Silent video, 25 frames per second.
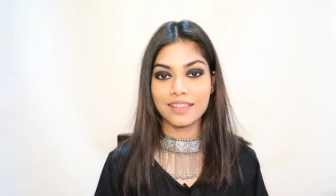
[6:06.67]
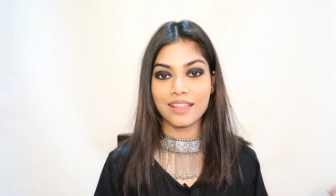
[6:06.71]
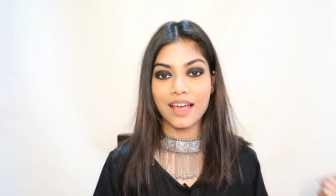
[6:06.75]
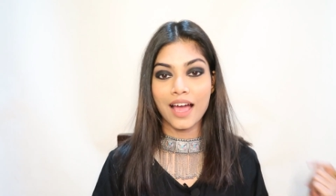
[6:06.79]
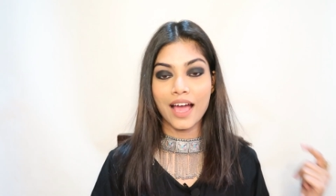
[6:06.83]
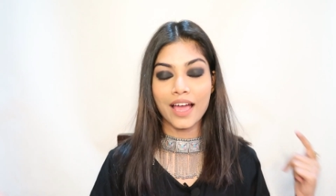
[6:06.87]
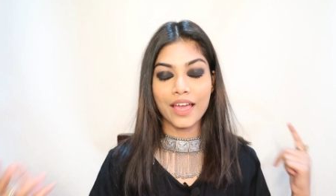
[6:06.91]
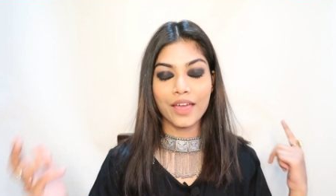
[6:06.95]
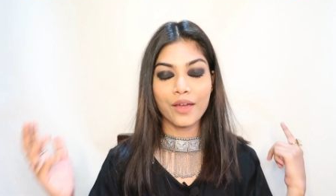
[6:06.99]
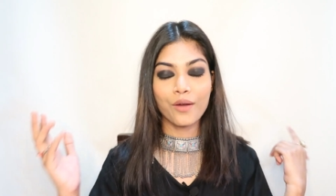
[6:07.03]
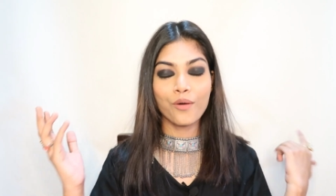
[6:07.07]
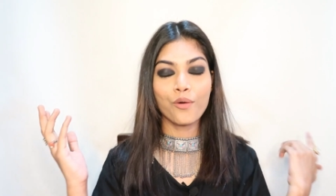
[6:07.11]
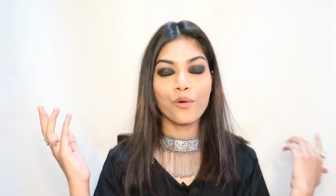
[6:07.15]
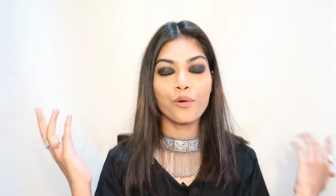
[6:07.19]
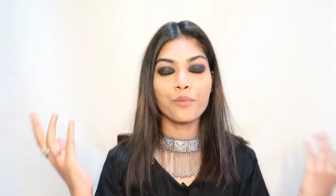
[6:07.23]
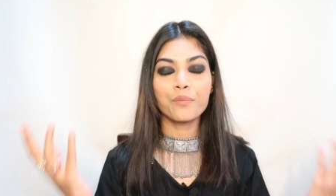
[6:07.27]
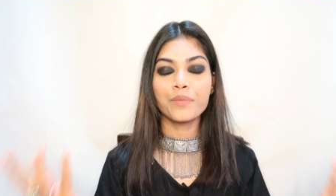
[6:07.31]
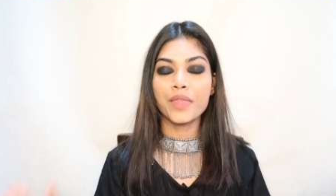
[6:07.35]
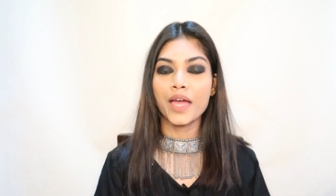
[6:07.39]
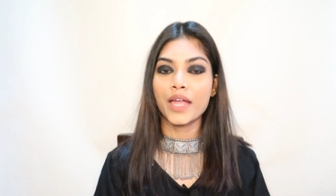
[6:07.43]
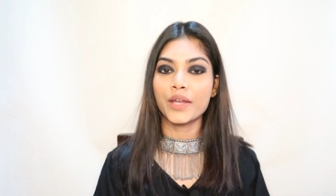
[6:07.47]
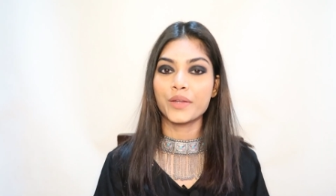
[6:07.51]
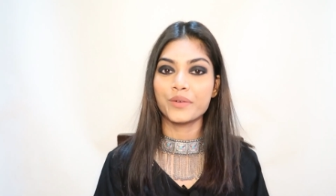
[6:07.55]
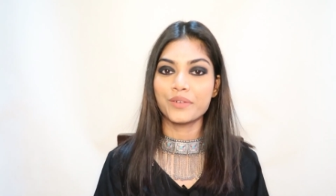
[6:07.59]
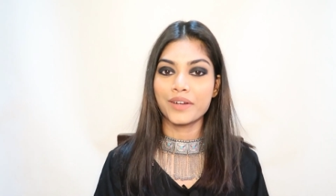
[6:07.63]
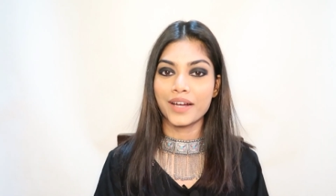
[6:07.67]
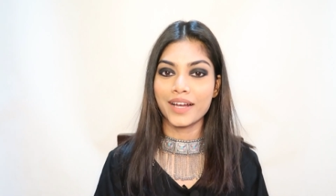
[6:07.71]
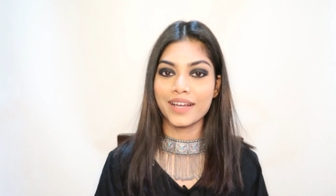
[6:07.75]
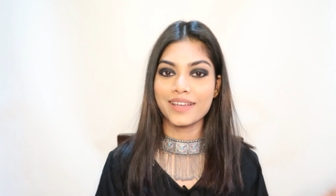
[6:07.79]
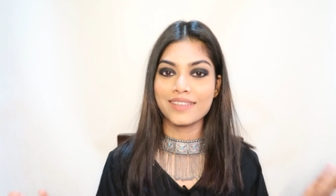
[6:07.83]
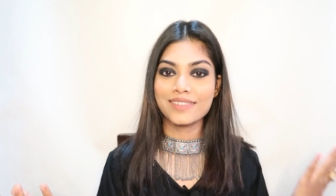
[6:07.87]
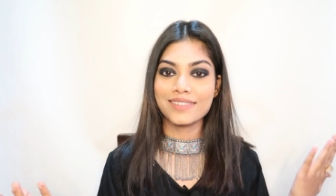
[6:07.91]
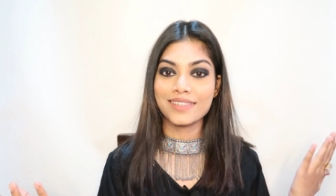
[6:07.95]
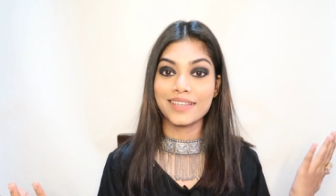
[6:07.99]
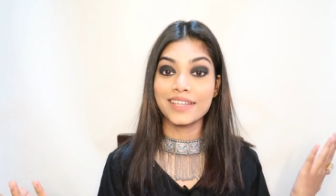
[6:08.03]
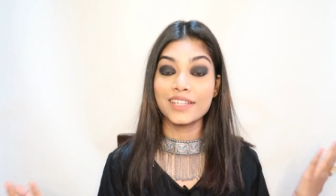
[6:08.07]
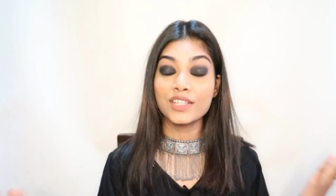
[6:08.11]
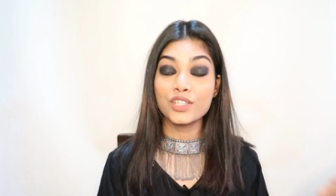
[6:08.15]
I hope that you guys
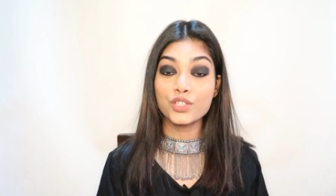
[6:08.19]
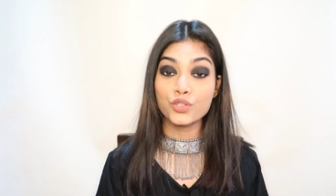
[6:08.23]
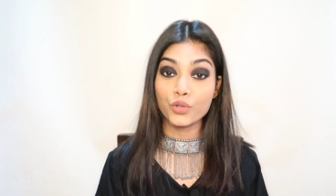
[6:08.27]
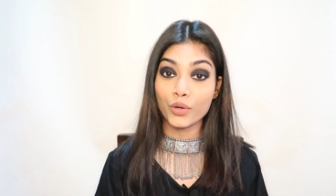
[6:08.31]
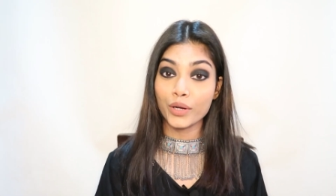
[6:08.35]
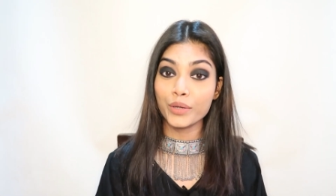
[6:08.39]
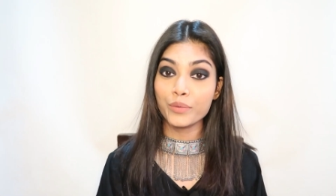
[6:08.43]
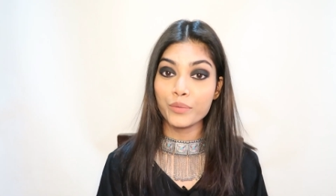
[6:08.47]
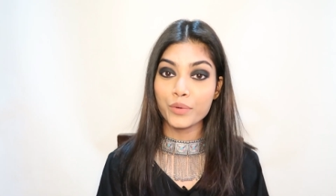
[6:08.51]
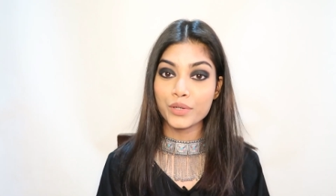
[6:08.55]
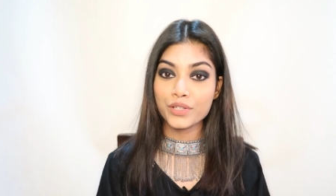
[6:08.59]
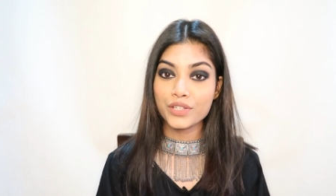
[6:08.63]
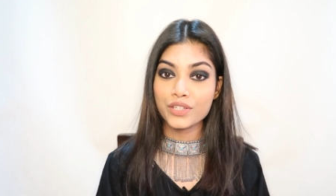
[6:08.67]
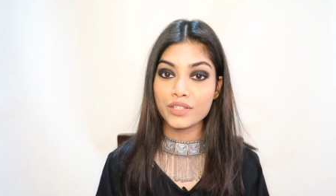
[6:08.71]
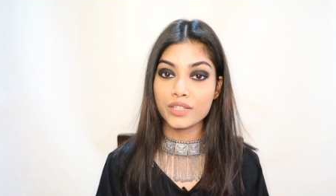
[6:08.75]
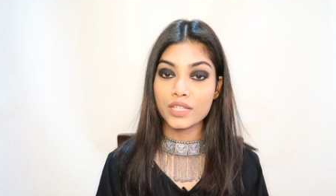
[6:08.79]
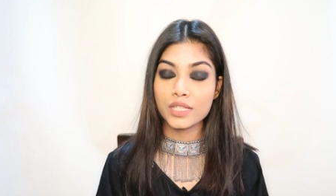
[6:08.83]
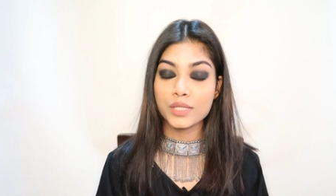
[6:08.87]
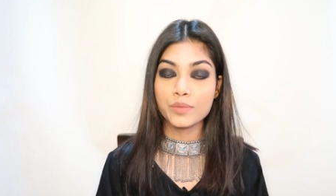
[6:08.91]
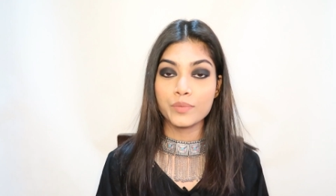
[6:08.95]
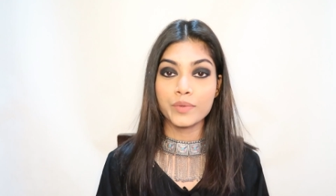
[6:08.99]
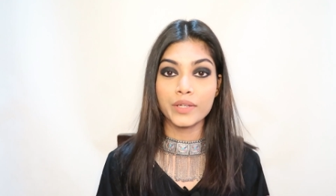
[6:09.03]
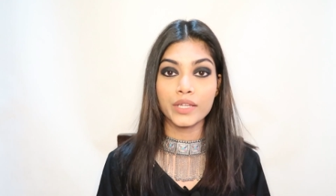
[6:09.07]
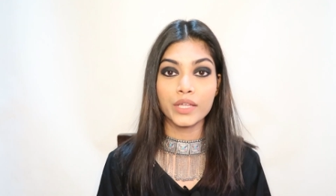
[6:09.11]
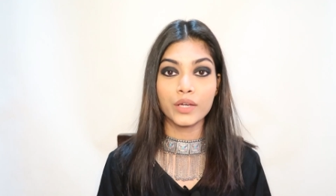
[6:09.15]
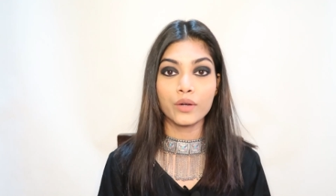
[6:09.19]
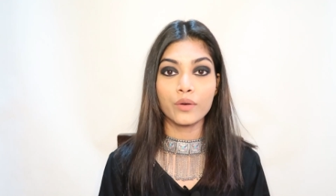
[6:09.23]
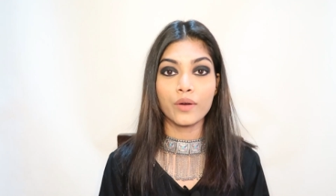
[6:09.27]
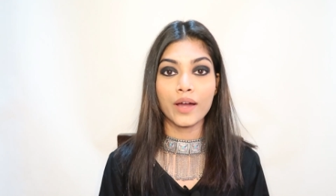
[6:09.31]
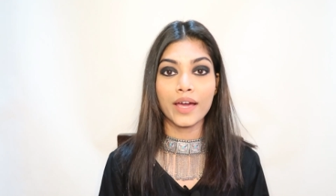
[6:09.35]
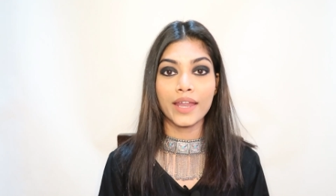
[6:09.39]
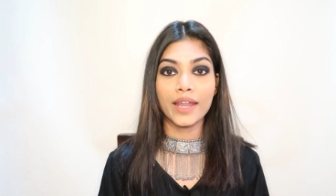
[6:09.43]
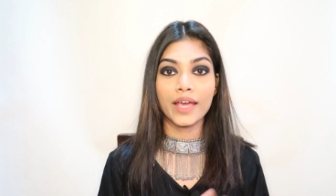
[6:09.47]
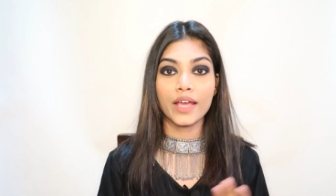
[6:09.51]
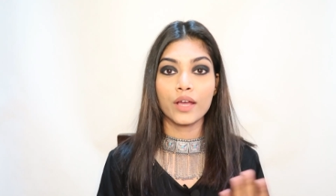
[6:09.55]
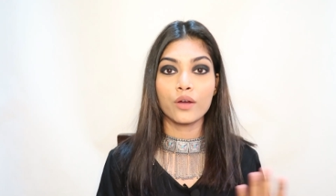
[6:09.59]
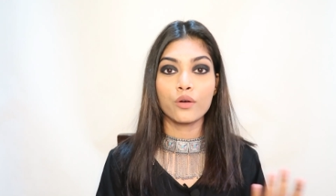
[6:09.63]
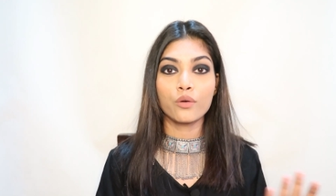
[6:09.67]
enjoyed watching this video, and
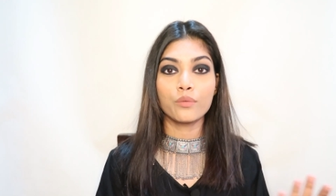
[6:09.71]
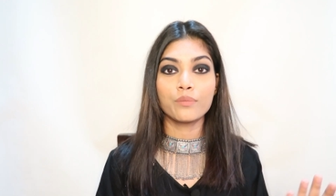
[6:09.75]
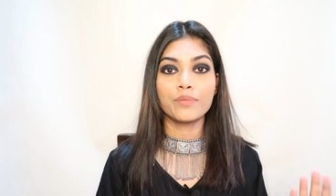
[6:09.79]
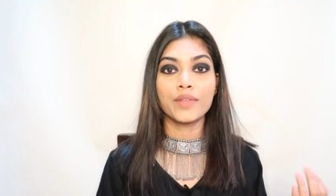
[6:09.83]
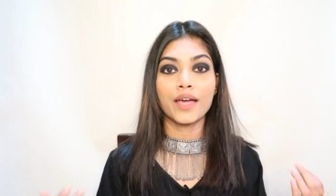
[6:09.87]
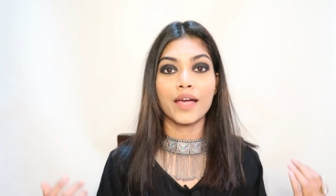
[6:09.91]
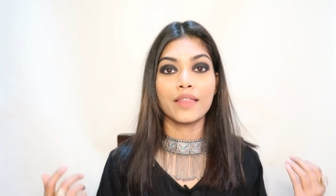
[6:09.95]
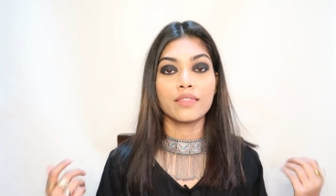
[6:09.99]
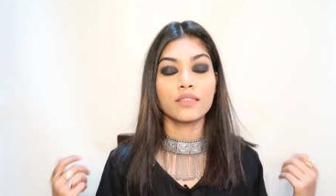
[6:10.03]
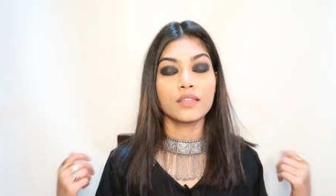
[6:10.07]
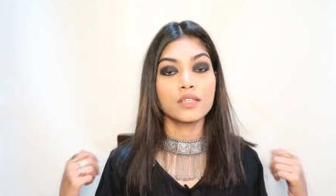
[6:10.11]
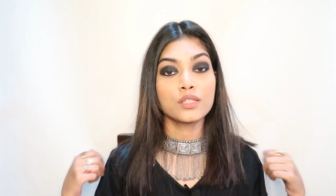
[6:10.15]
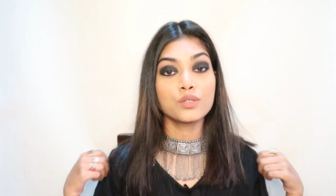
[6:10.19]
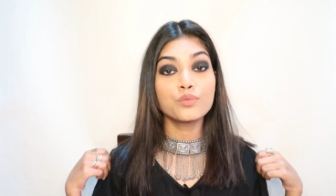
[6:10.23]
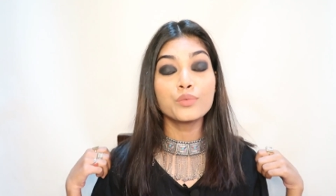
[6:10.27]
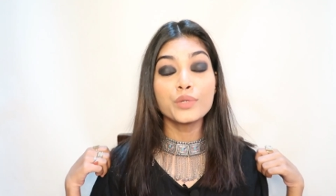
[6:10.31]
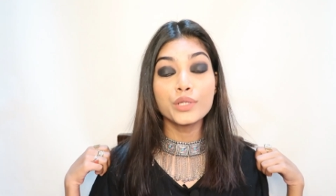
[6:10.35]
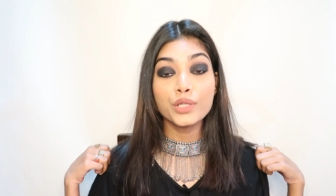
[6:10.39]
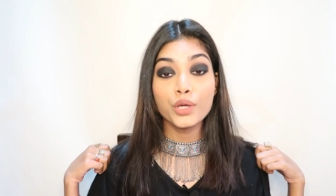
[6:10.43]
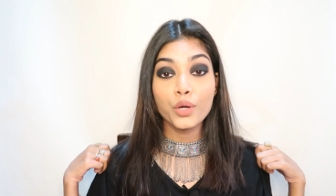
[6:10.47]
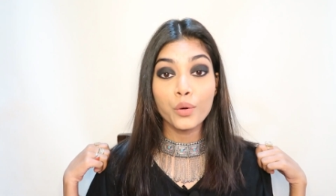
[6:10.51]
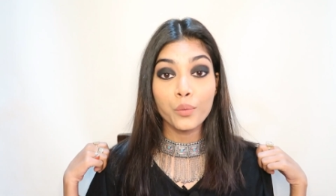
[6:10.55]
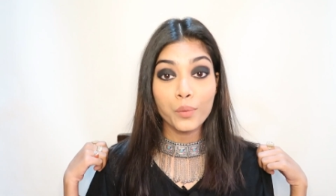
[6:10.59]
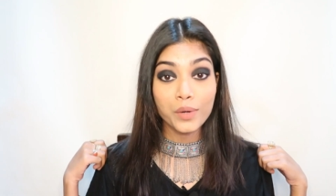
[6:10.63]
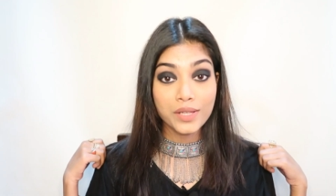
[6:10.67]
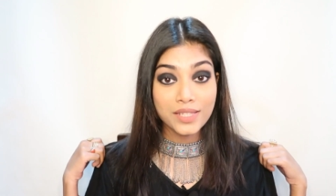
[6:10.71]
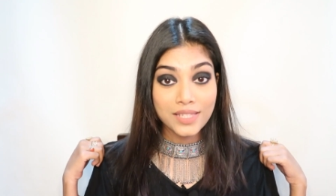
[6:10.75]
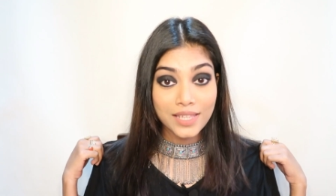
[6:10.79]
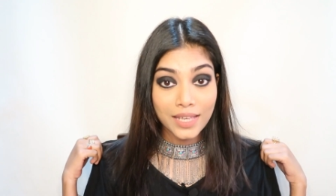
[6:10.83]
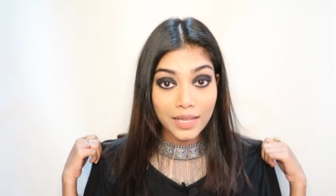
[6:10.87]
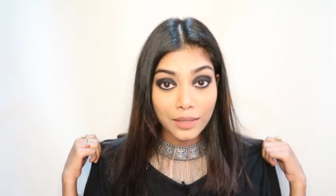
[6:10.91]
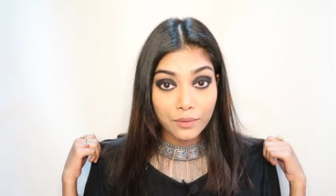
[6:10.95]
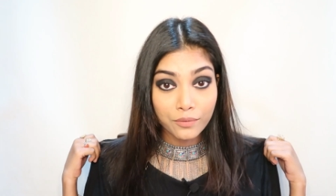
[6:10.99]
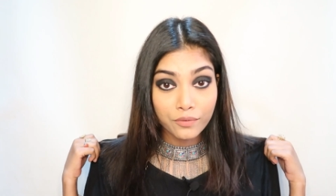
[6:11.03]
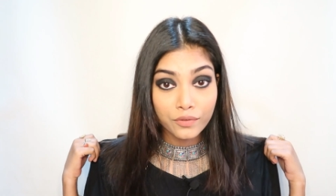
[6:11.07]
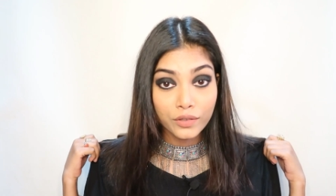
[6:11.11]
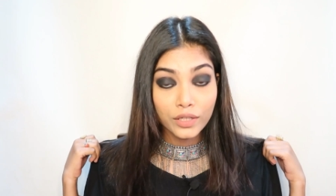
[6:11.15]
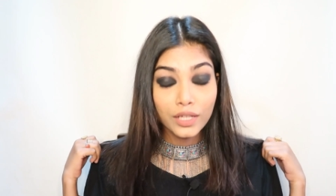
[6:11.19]
I hope that this video was
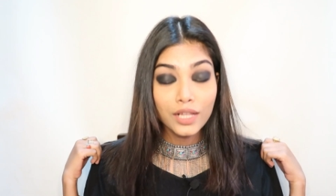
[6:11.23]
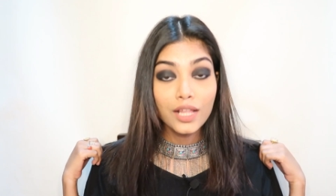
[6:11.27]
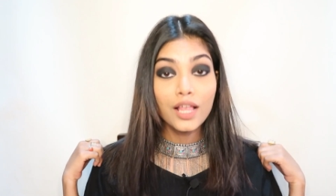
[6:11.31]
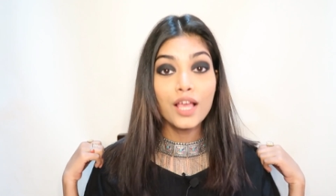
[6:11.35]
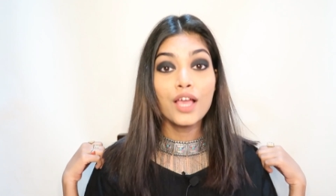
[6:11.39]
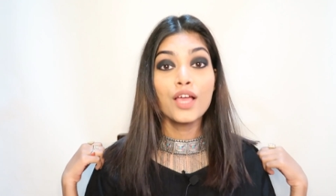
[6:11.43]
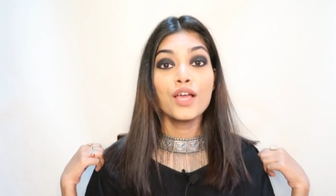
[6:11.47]
helpful.